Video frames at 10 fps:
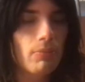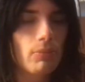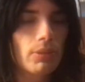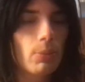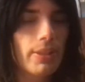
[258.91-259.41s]

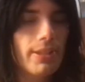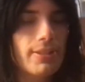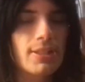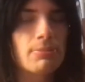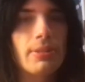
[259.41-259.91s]
the Wheeling Christmas
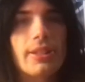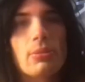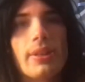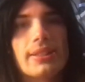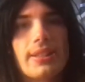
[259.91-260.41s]
parade
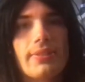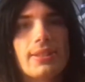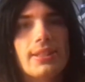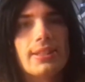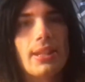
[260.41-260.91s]

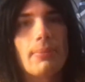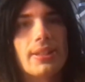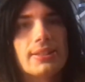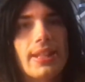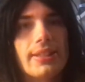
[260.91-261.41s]
2017 time I
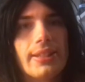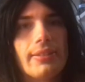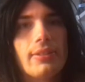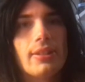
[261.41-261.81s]
stayed there,